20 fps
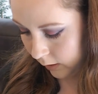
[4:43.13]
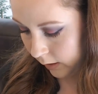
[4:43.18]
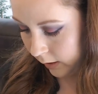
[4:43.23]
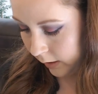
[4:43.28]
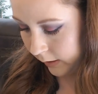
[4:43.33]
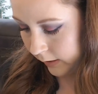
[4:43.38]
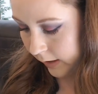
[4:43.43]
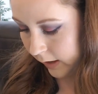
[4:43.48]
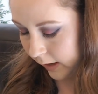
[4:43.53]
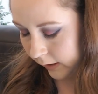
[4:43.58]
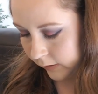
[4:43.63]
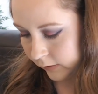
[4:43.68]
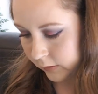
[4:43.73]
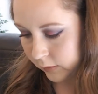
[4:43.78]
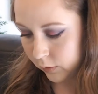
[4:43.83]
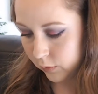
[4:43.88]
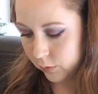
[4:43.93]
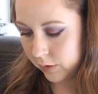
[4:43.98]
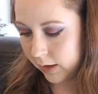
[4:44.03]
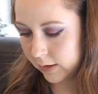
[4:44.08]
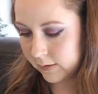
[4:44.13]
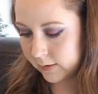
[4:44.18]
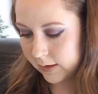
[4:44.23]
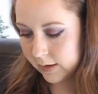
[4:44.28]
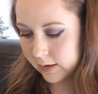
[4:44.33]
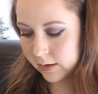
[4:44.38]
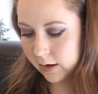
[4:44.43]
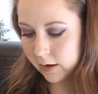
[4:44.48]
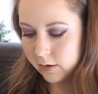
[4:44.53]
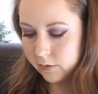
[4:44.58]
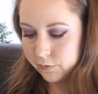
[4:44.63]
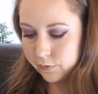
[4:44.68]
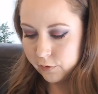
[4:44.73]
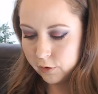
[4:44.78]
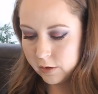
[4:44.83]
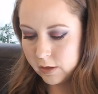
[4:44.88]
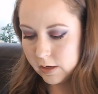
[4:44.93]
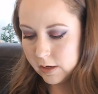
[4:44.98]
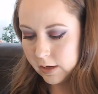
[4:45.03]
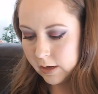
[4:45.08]
Yeah, so that's it kind of for
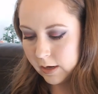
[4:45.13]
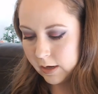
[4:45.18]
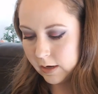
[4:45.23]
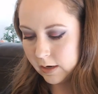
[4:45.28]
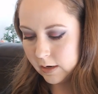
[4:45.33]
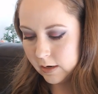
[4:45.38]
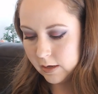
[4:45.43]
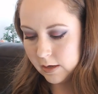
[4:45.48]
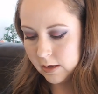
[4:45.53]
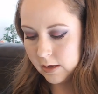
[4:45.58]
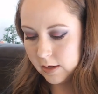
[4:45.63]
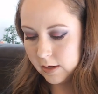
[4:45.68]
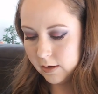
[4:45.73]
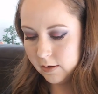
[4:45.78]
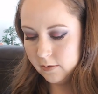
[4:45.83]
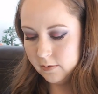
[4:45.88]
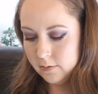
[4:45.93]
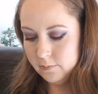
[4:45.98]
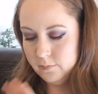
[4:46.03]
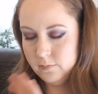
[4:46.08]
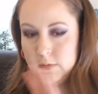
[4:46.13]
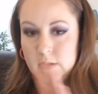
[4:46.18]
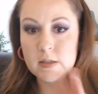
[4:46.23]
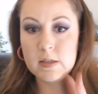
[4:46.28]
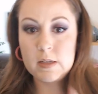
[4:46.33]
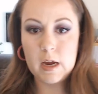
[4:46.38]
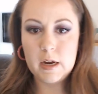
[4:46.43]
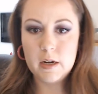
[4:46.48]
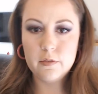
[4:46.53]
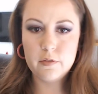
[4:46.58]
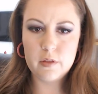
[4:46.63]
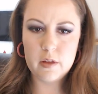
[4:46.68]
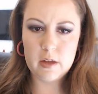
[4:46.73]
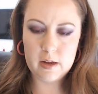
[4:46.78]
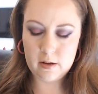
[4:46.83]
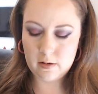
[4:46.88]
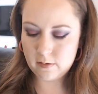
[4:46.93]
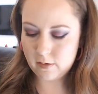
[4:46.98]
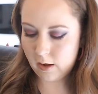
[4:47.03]
the indie side of things.